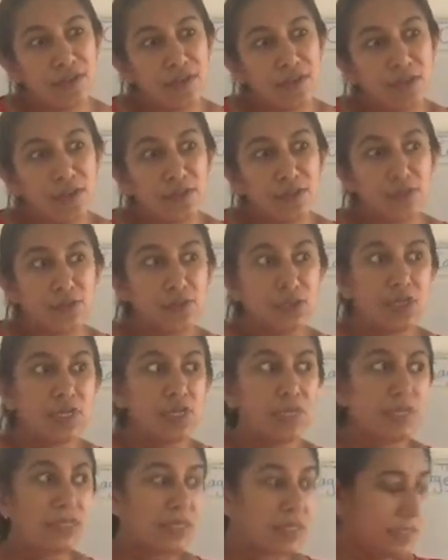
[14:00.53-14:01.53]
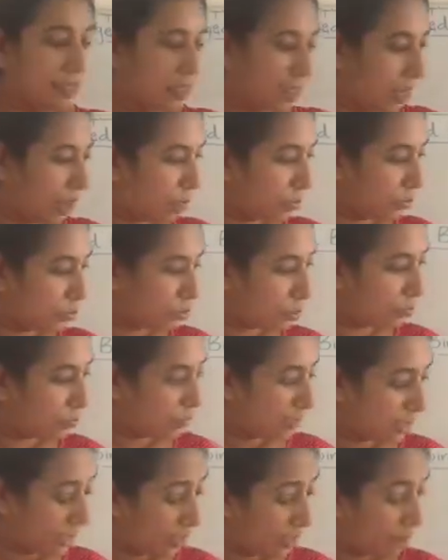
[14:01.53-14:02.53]
So she turned out to
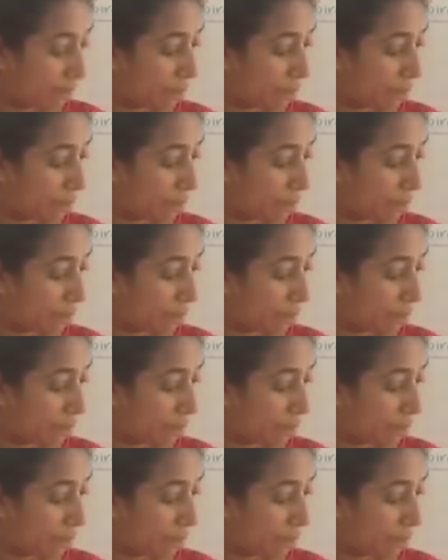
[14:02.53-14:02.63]
be,